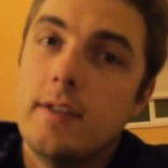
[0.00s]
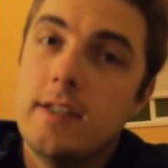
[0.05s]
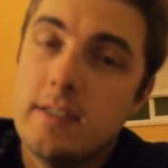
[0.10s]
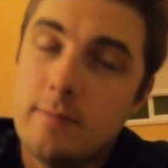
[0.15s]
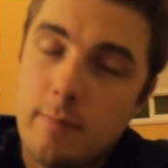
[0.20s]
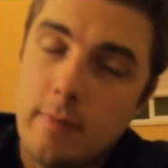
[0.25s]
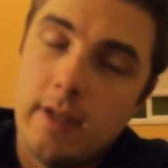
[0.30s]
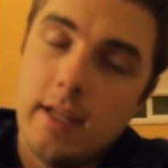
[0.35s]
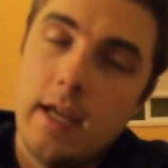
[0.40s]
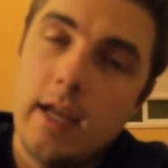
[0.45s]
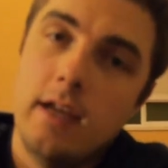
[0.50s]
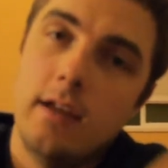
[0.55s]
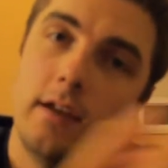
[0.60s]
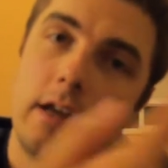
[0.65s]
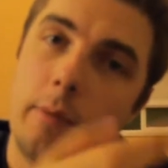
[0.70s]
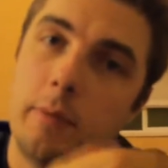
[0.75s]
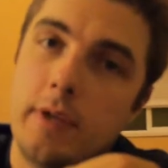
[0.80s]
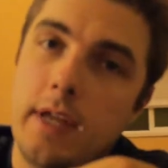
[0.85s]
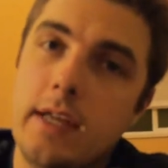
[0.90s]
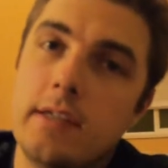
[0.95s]
this Monday a
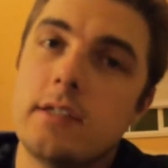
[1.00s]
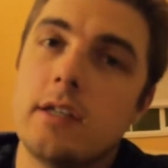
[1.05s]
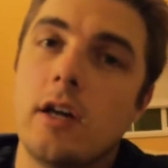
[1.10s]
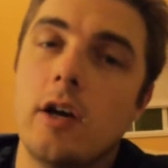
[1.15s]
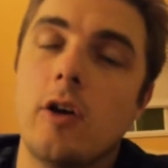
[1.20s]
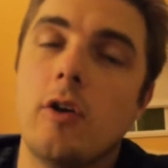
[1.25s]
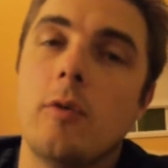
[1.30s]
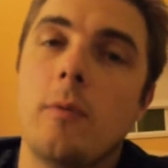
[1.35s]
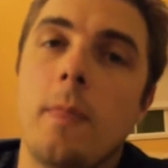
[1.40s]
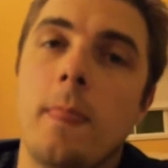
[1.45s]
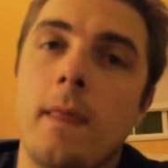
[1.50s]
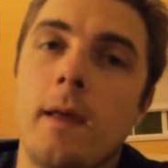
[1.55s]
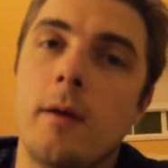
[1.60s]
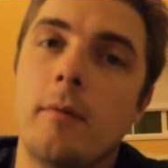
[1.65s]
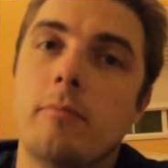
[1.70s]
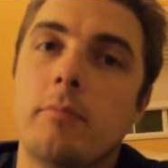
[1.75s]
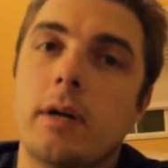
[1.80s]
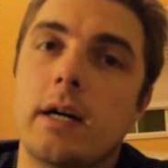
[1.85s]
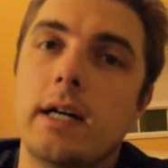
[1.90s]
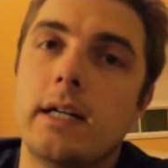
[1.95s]
couple days ago,
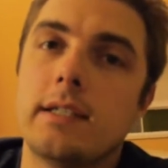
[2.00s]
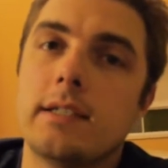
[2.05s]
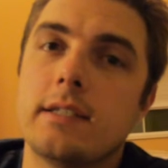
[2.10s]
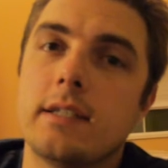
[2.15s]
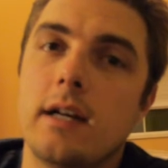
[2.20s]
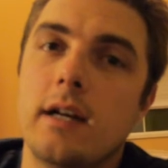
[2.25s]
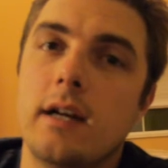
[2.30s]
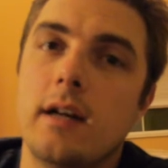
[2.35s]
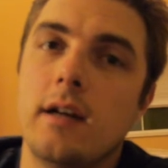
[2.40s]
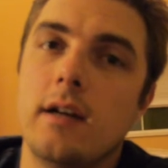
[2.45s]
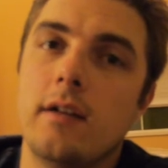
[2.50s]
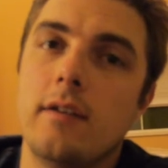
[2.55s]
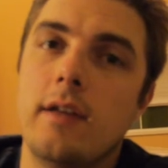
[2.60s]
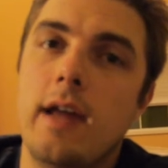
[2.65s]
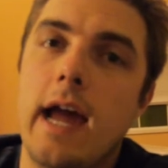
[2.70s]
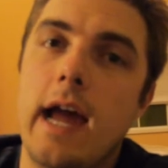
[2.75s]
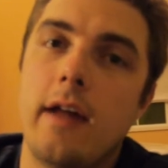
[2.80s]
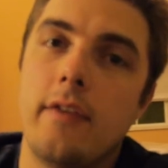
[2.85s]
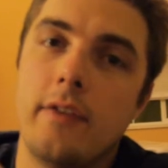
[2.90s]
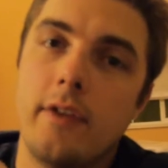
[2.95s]
but
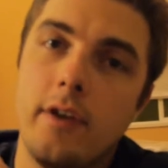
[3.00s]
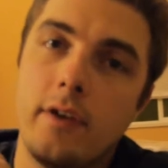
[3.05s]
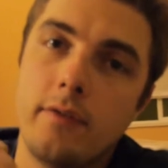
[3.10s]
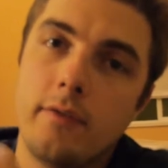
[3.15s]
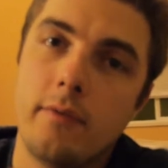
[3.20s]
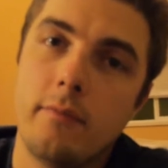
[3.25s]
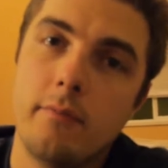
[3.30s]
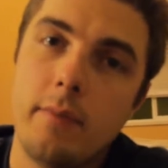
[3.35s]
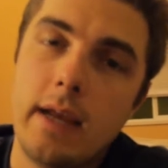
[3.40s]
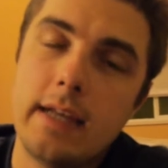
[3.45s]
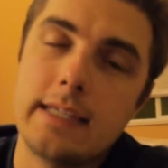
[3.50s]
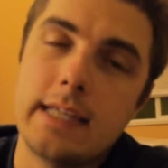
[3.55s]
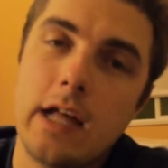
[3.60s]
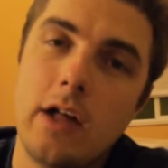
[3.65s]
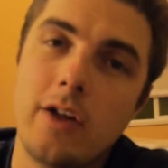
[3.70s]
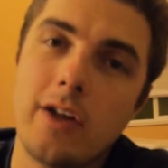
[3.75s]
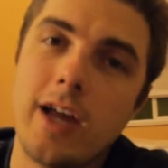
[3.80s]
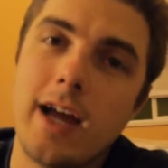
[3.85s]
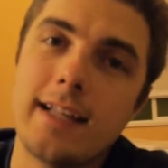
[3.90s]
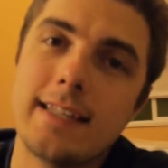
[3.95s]
the main
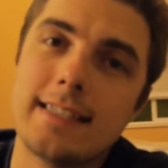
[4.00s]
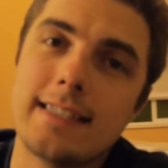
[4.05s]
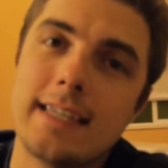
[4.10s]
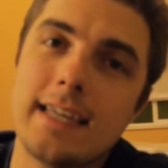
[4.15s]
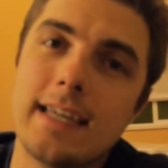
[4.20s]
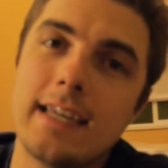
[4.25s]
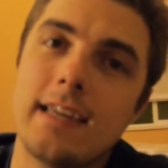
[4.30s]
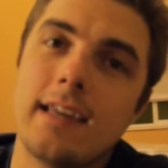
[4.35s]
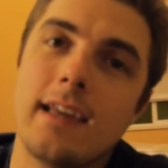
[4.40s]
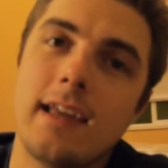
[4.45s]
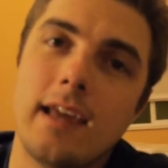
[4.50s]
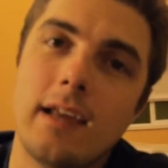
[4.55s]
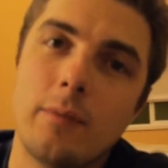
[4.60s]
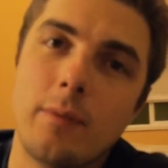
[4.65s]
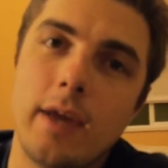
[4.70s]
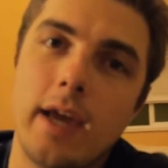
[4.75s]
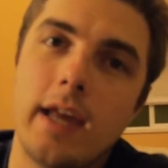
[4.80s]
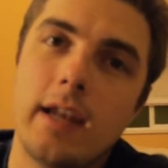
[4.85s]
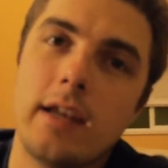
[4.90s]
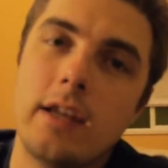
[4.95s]
talent got sick,
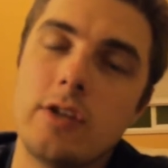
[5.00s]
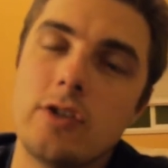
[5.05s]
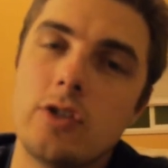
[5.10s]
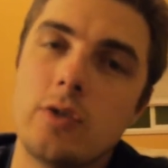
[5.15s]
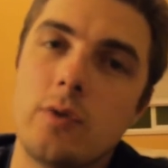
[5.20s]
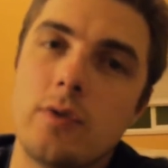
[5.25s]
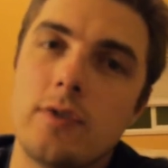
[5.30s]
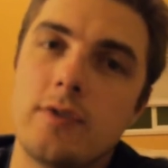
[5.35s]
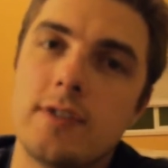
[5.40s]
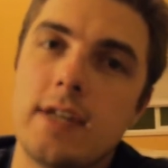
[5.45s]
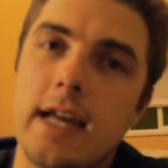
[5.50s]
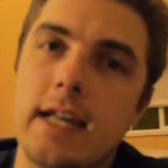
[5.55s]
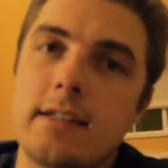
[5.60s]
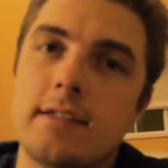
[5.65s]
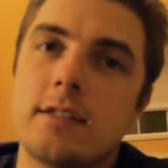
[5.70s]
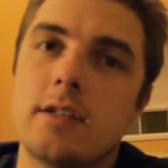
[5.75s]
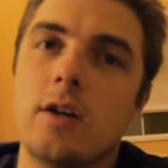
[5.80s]
and we had an issue with set.